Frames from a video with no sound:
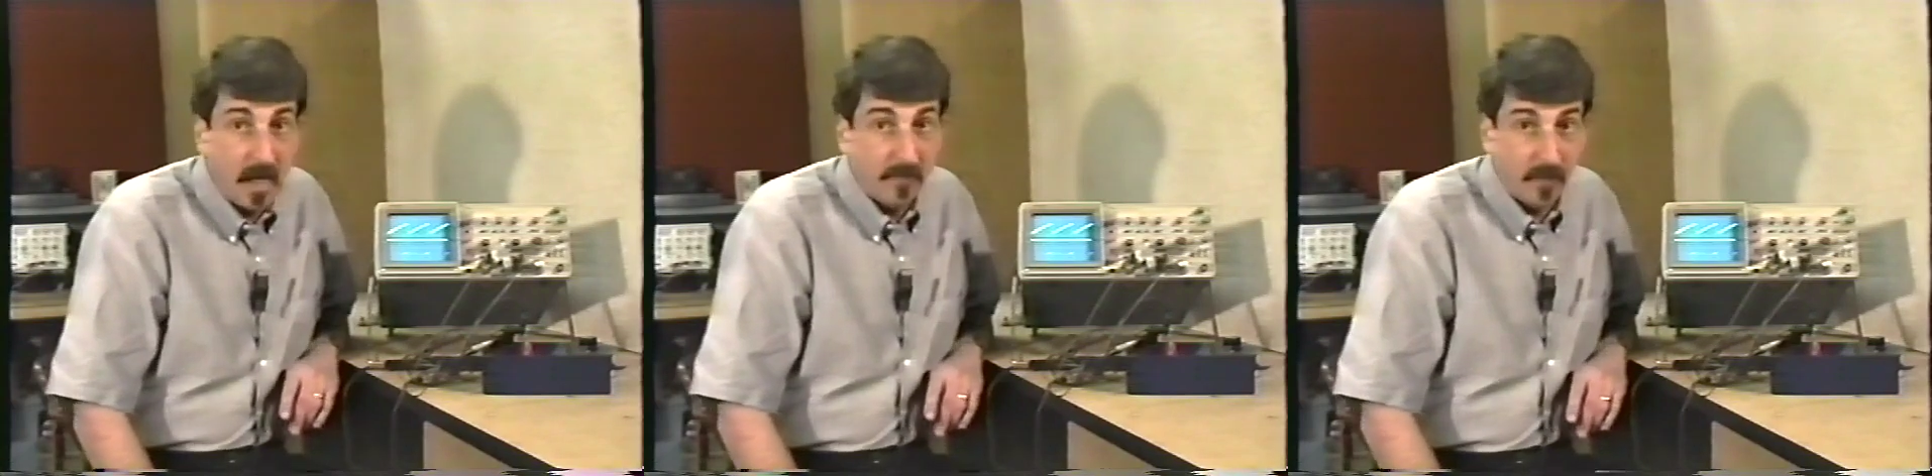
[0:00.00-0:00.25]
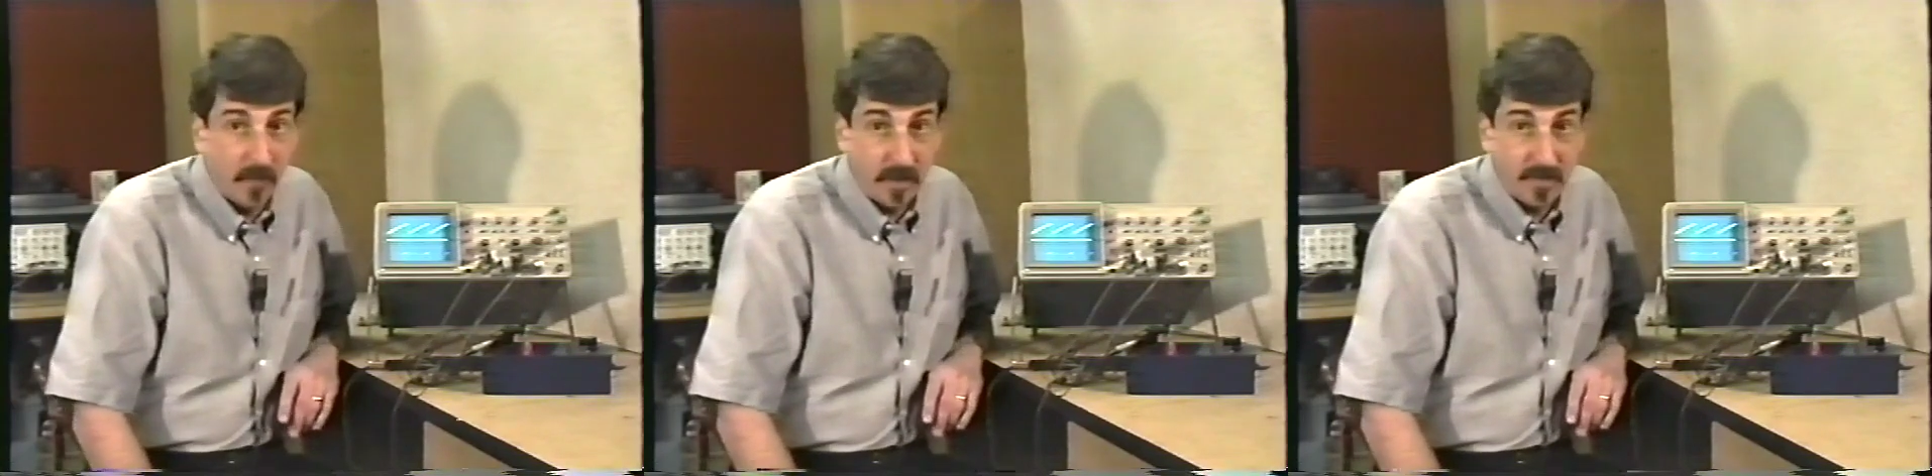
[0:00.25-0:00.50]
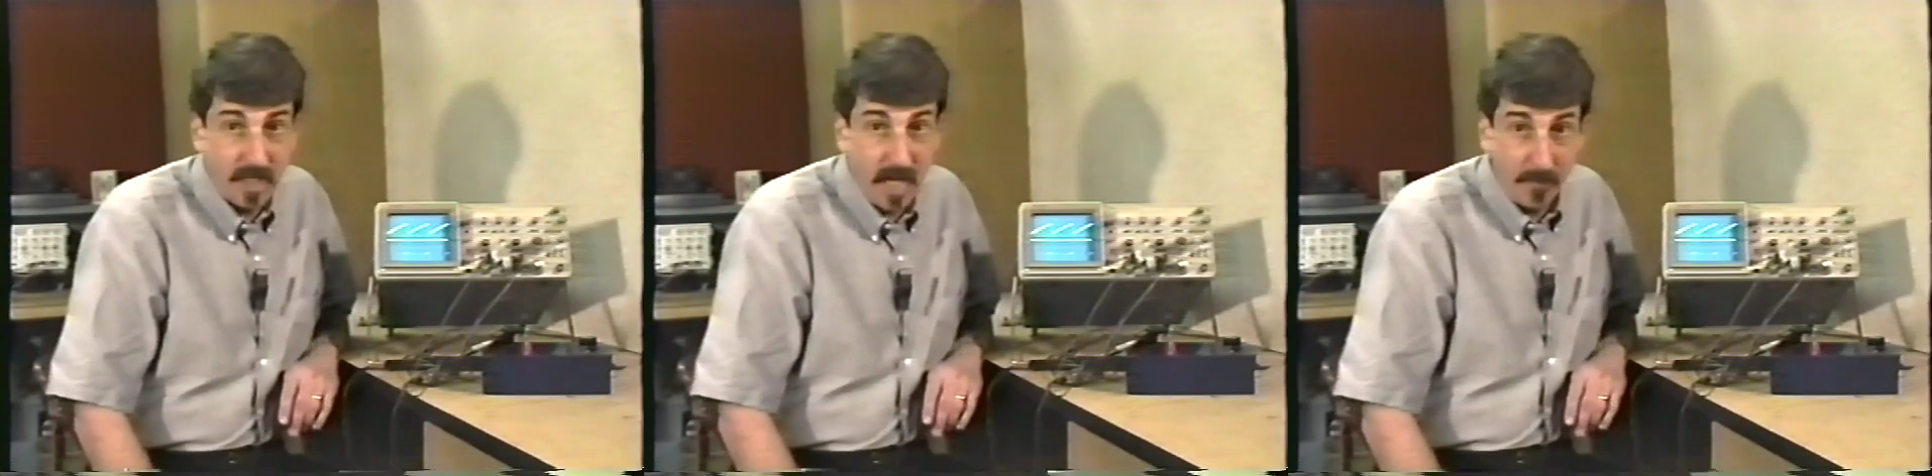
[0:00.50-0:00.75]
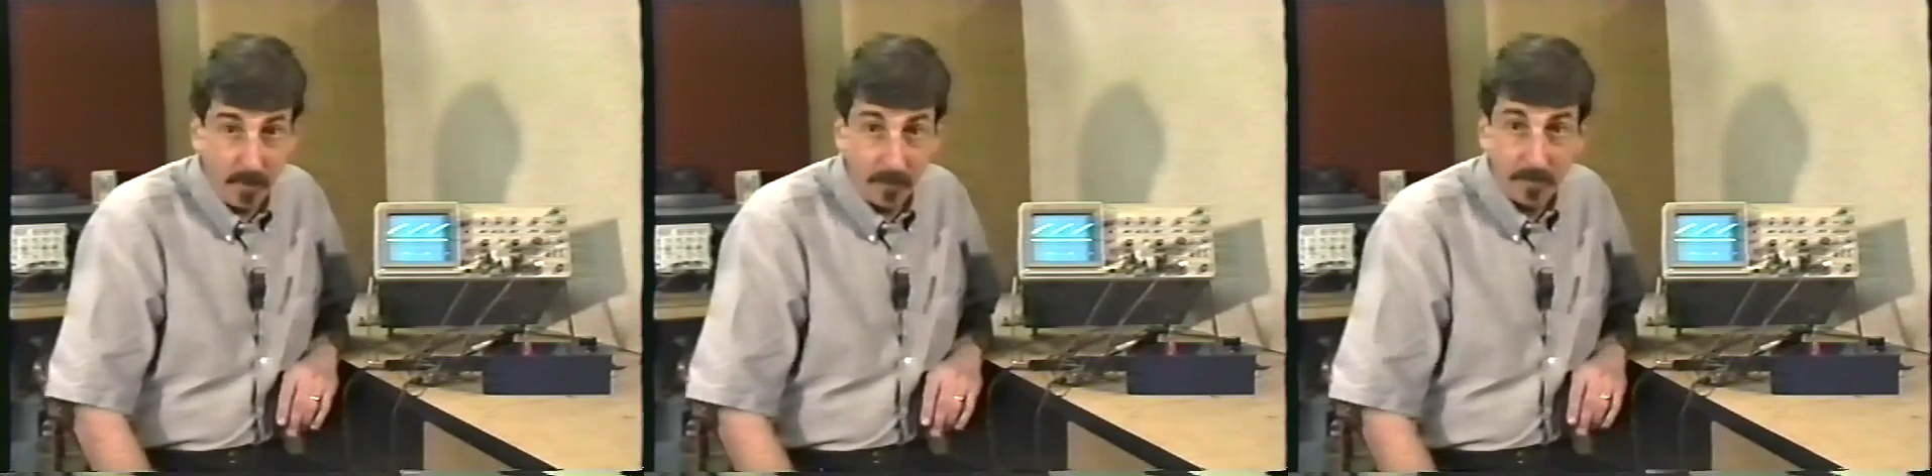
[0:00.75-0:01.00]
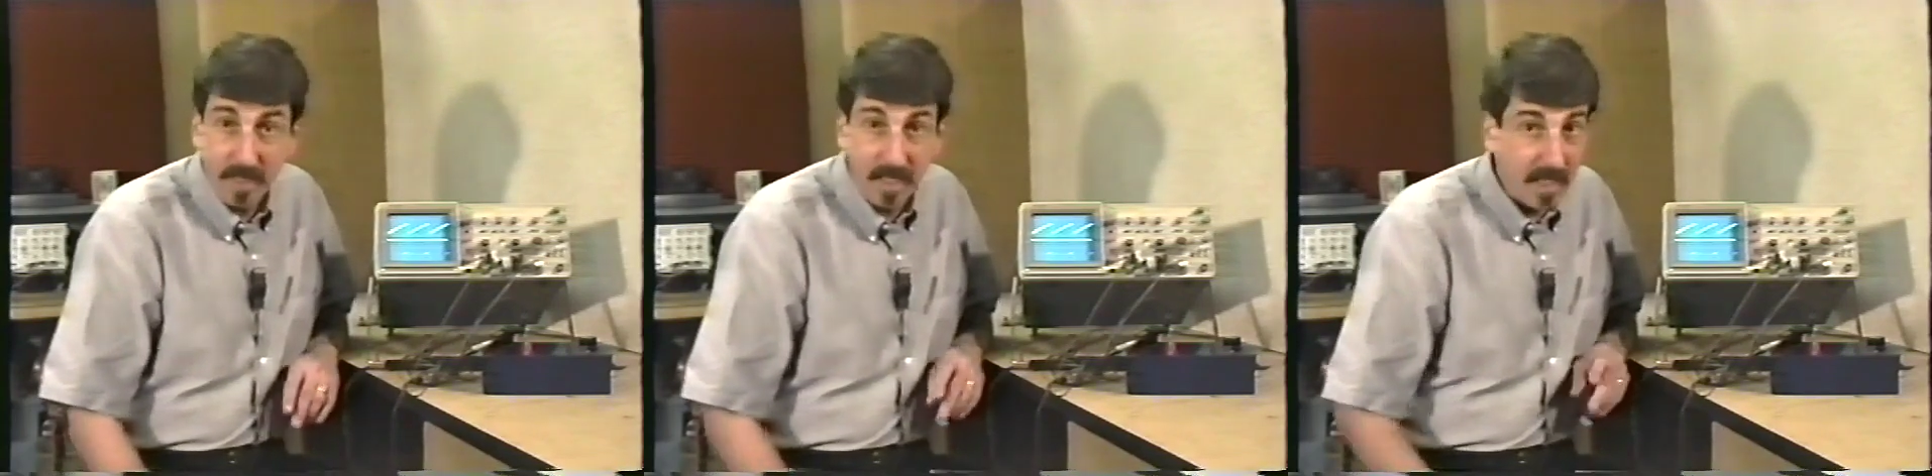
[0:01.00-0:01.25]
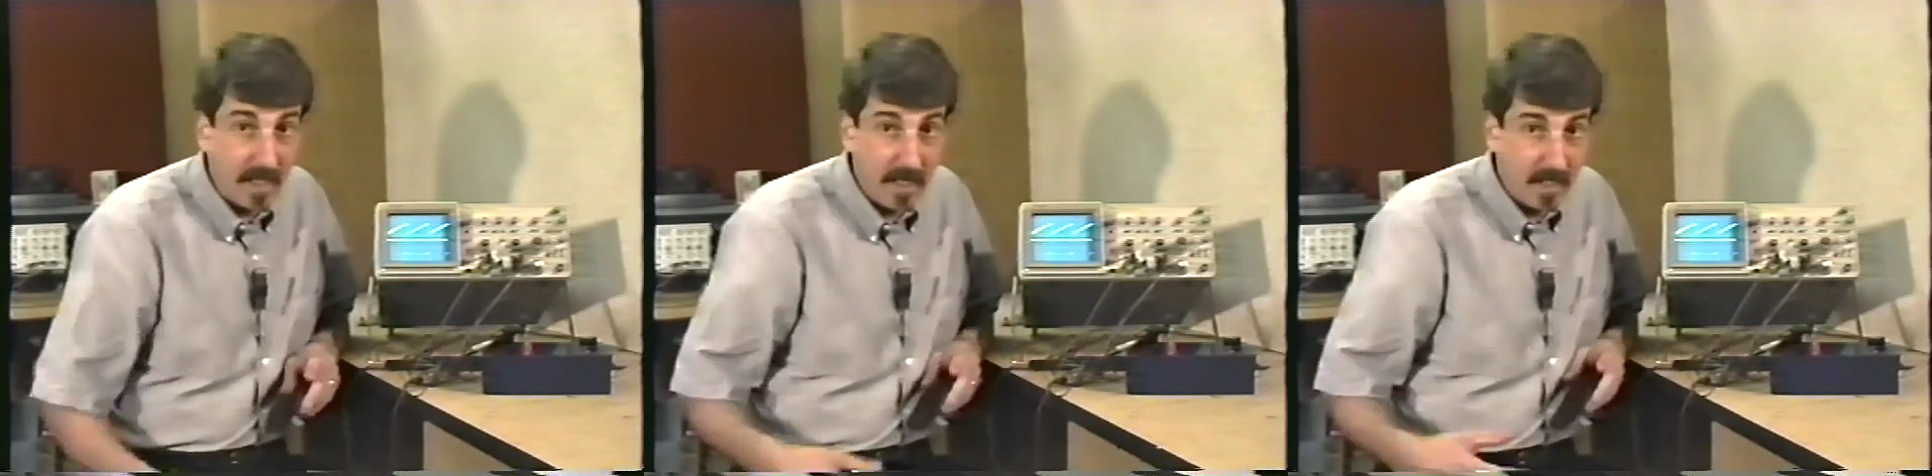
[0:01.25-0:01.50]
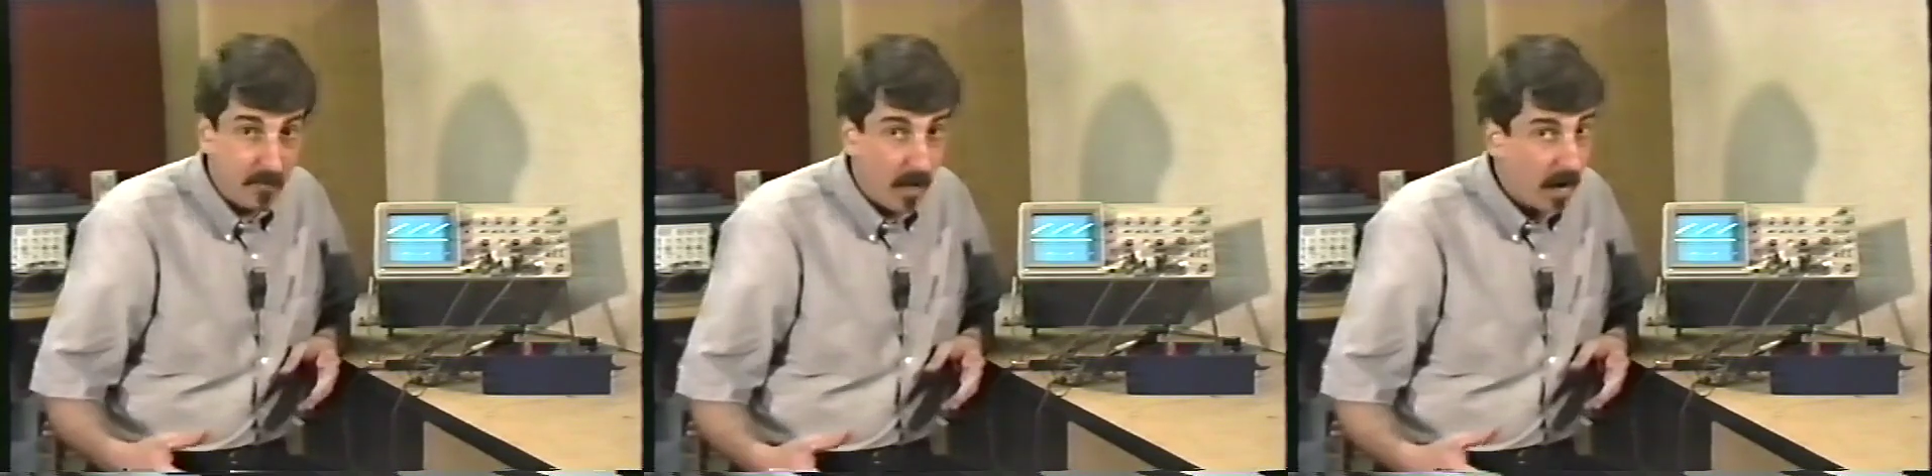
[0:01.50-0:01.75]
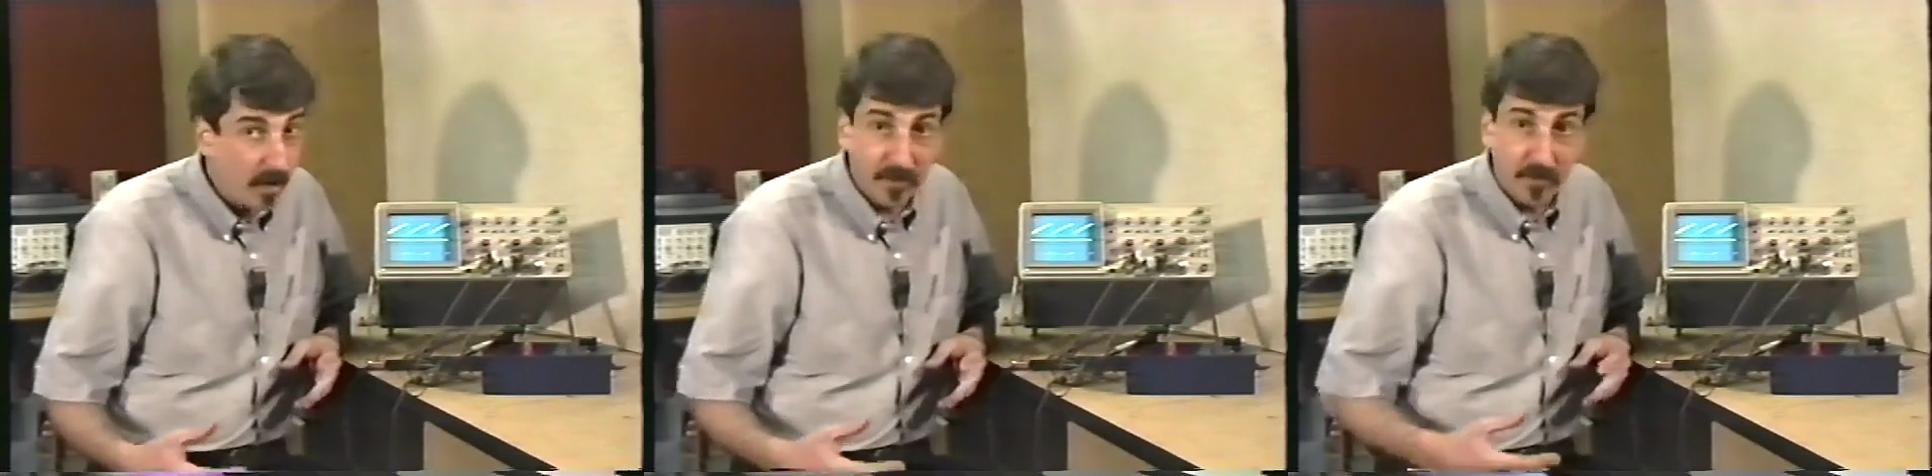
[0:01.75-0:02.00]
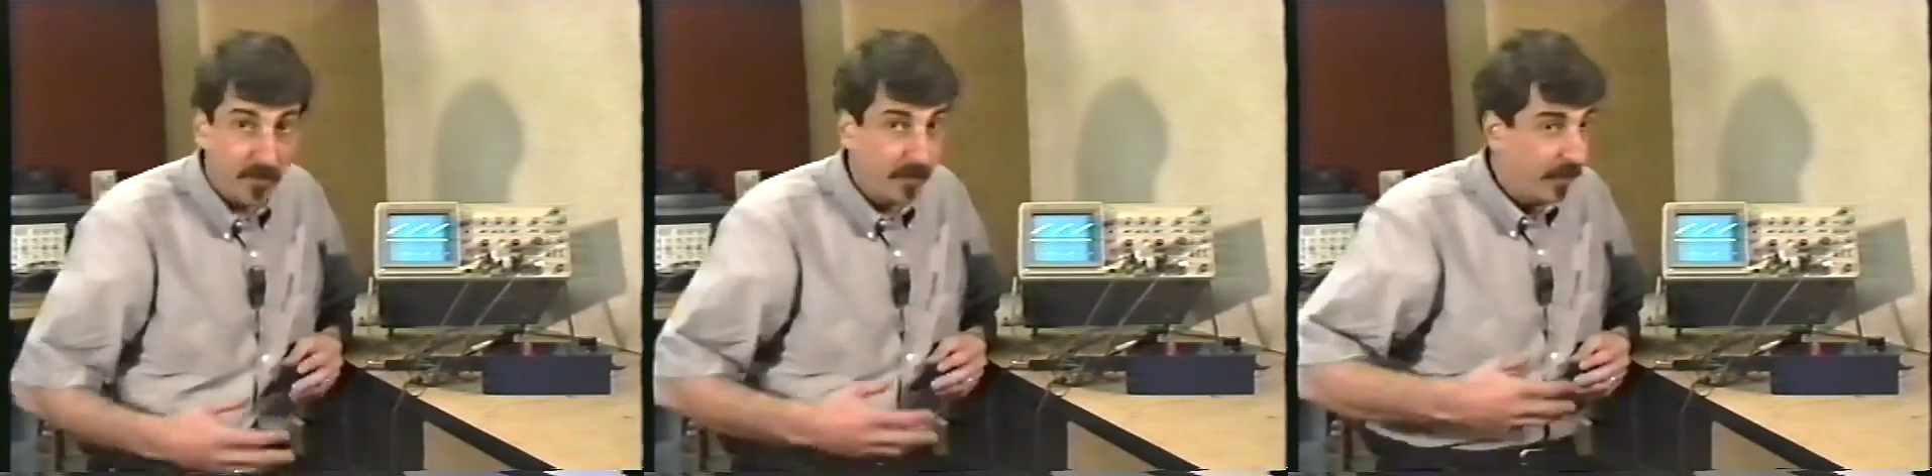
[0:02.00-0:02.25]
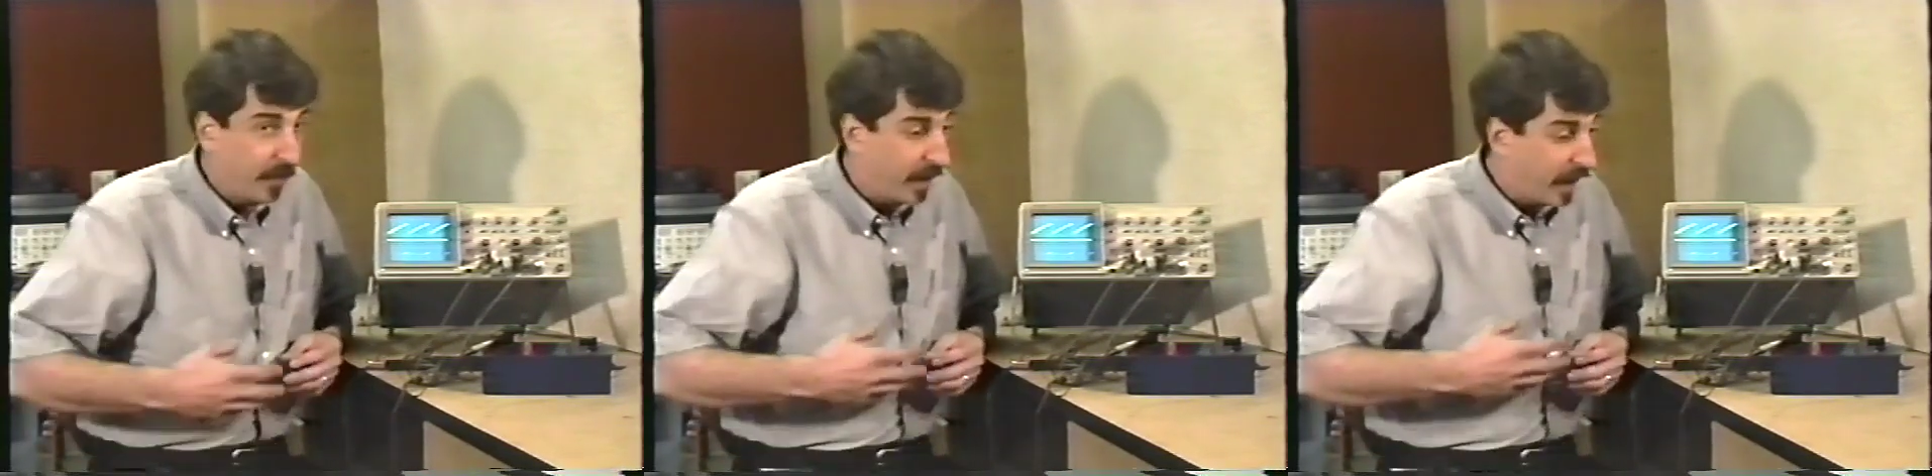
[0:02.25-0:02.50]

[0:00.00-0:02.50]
For example, in a monitor,